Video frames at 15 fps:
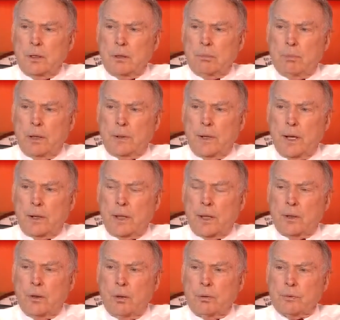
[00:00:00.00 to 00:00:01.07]
My dad had
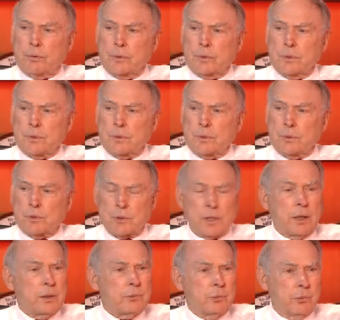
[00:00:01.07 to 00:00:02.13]
an offer to sell
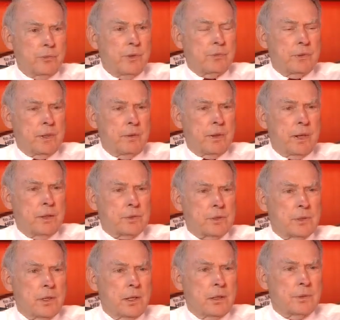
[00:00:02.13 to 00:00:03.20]
it for
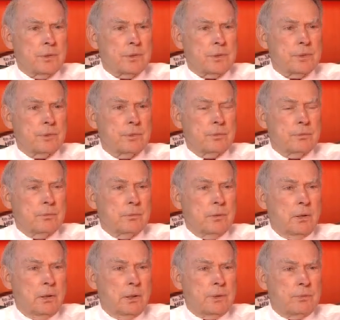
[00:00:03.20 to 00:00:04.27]
$15,000,
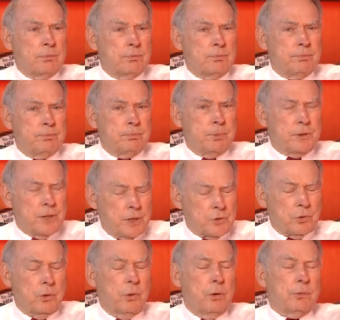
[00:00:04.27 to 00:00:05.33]
a
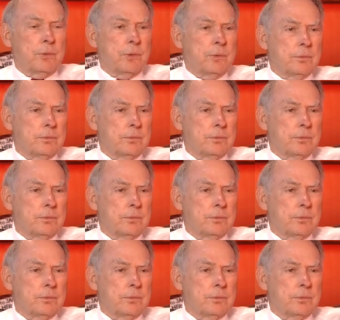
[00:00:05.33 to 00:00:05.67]
potential offer.